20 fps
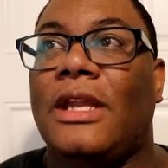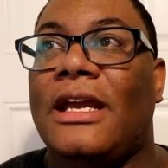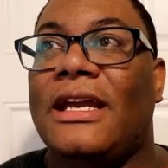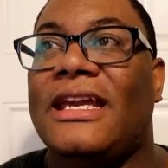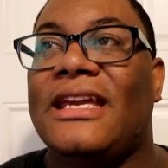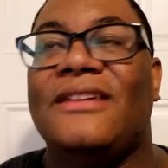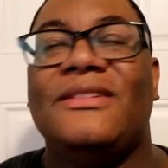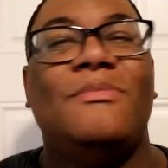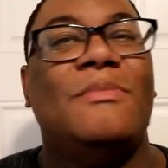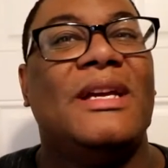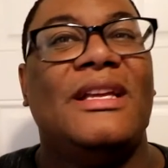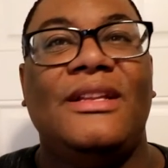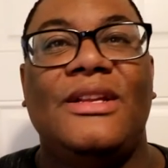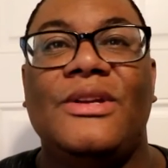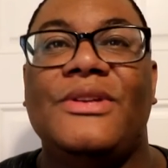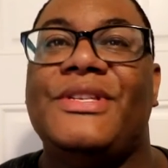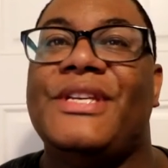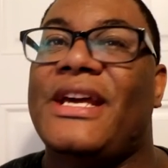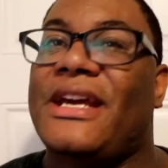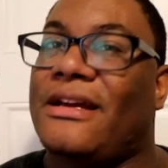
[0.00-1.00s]
It gives me a
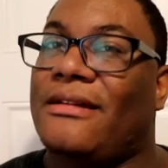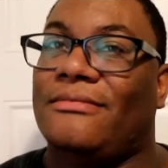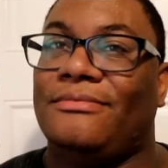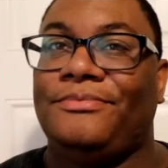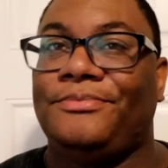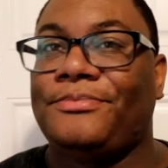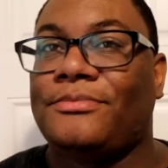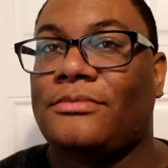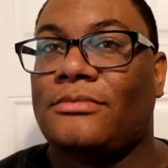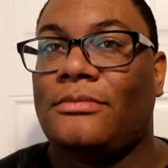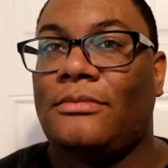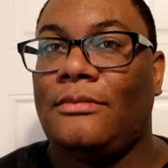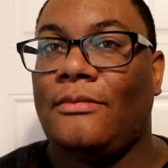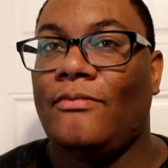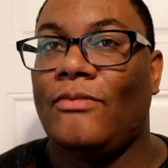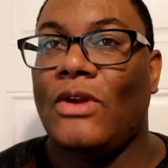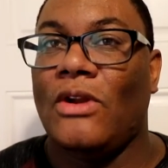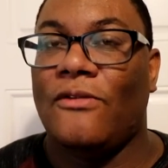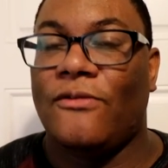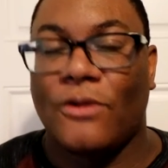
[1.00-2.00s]
little zing.
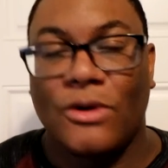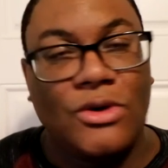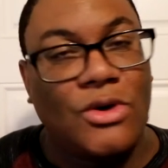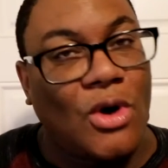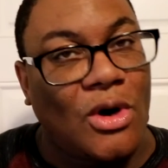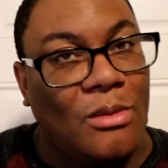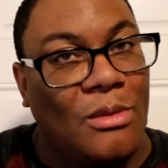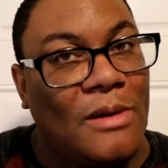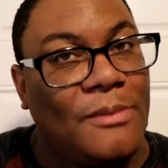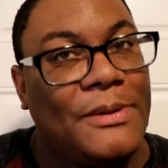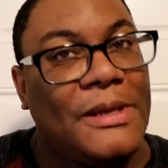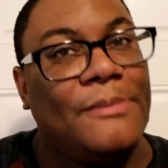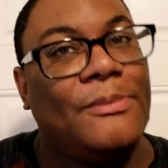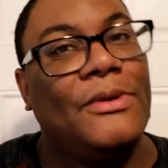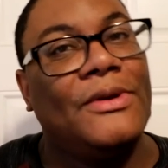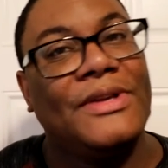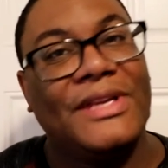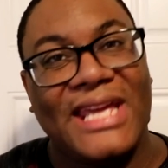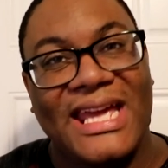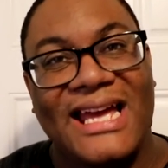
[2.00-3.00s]
For normal
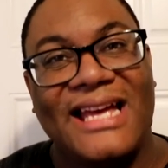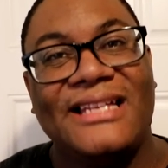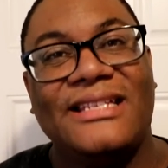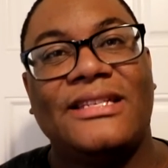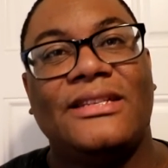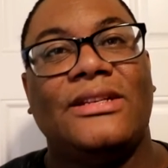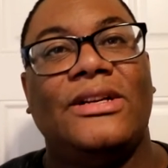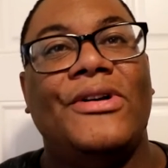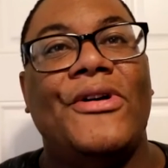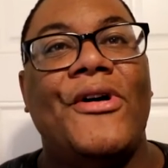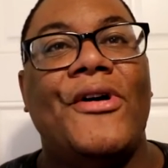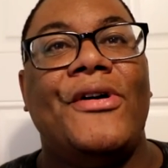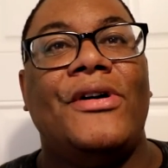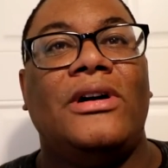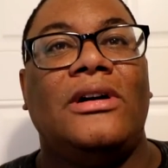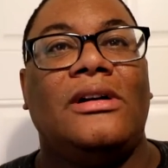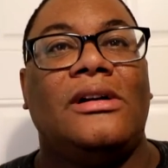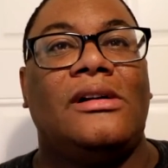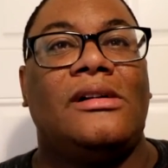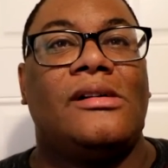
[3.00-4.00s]
people, yes.
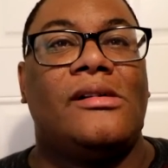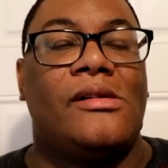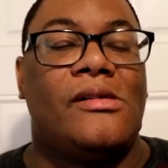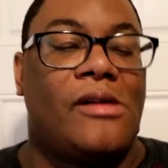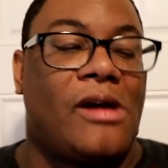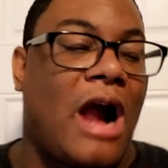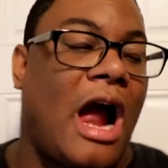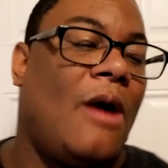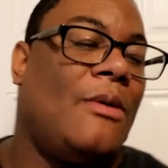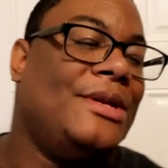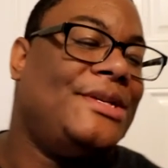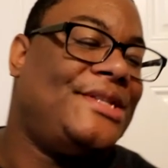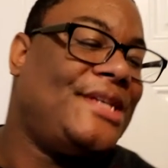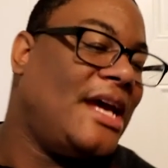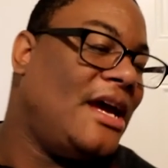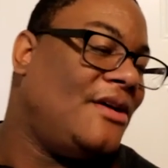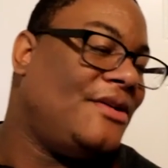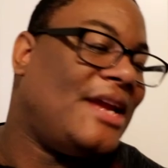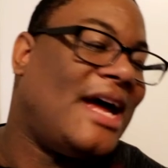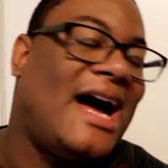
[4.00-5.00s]
I would
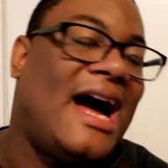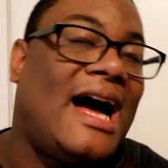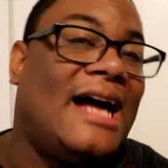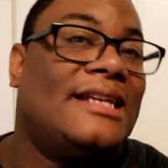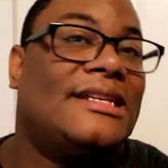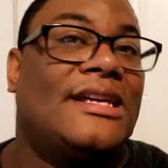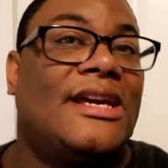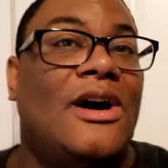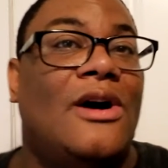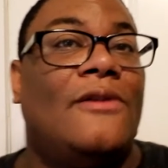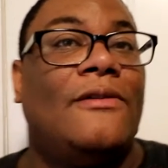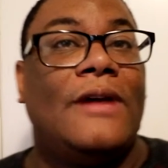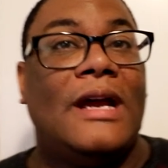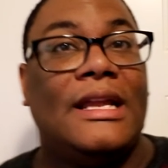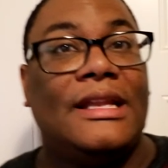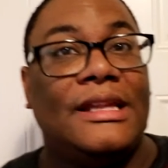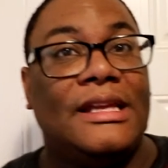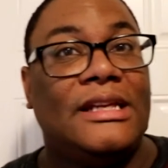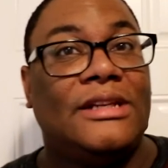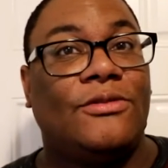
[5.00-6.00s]
say on the hot scale,
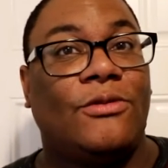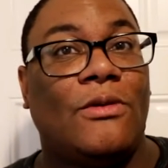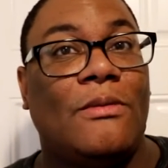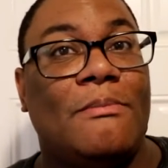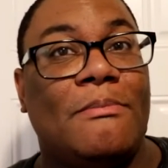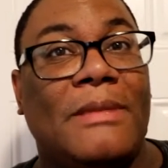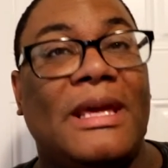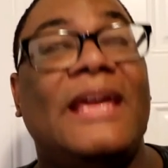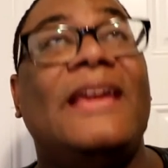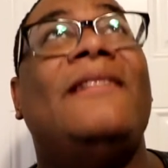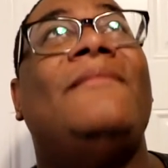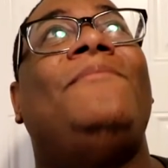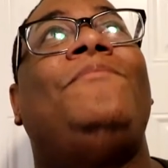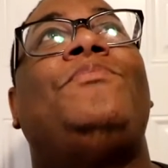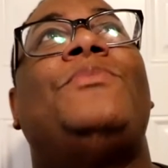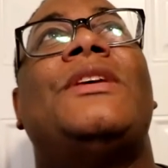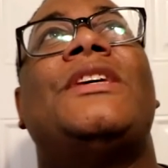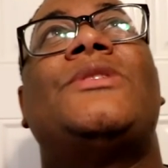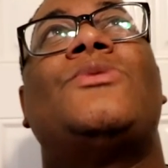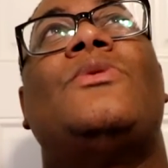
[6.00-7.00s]
at least for me,
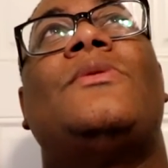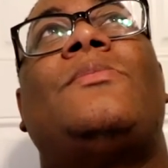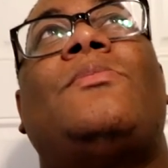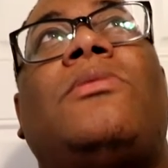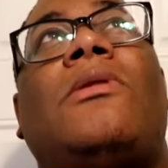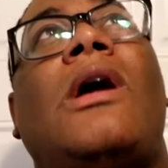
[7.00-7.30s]
this would